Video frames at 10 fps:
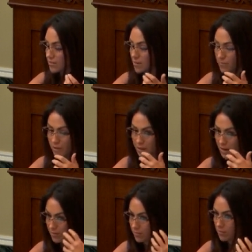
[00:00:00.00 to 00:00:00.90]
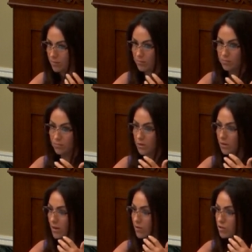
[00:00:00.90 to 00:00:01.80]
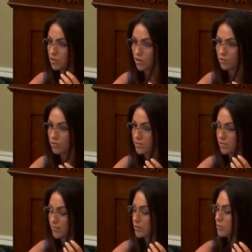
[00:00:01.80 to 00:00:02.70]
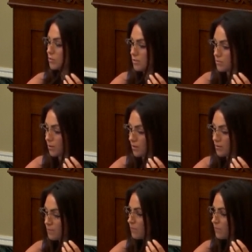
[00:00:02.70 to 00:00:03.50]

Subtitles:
It's something that I've encountered struggles and difficulties with